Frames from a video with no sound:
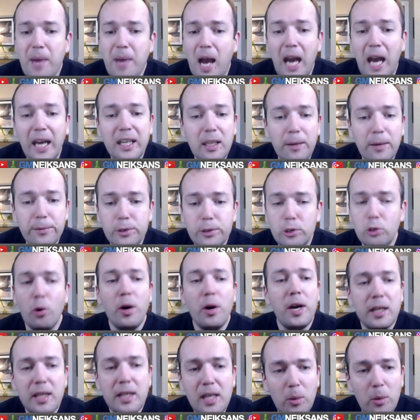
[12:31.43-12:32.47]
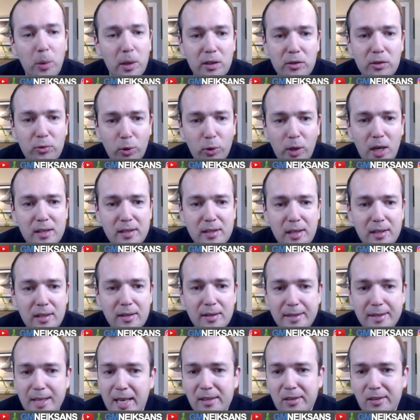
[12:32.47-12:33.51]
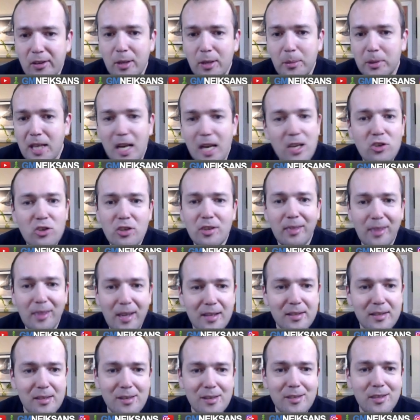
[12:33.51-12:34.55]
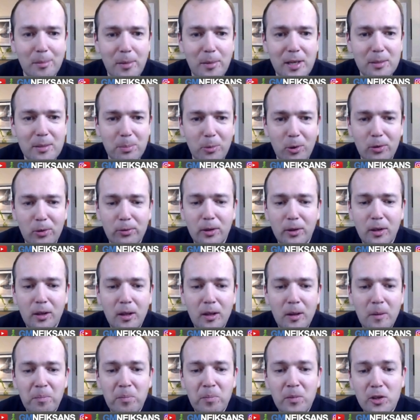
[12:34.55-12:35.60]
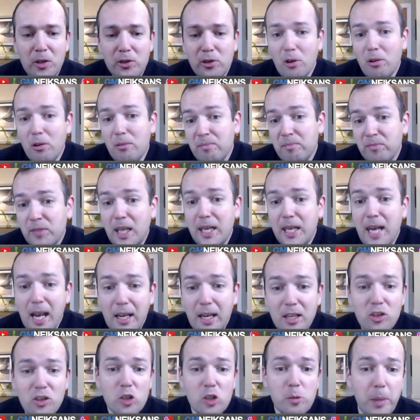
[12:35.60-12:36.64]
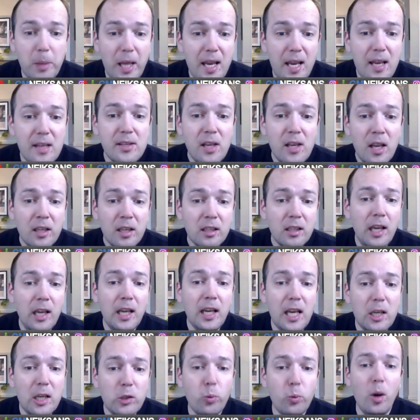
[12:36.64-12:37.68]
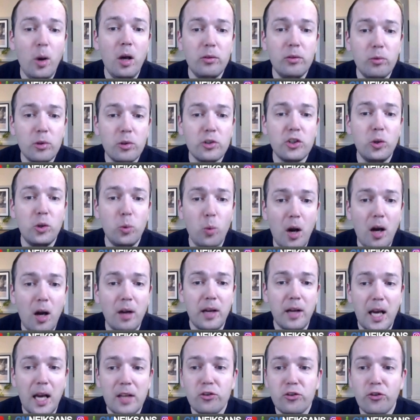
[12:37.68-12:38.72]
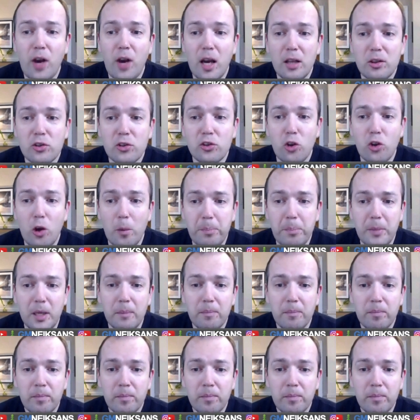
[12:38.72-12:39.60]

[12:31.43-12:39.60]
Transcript: I have no idea why this rook a6 is necessary, but Engine thinks this is the best move. So Karyakin just plays king h1, rook g1 and try to stop me.